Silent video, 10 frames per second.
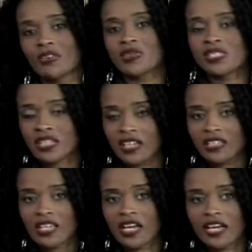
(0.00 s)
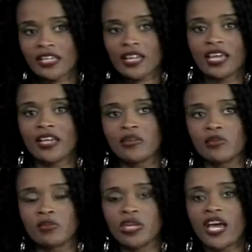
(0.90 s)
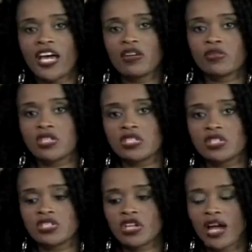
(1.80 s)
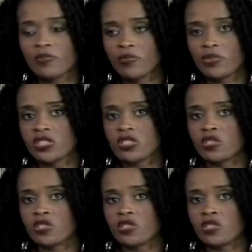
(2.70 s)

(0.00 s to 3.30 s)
And we sell online, and we had a retail shop, and we just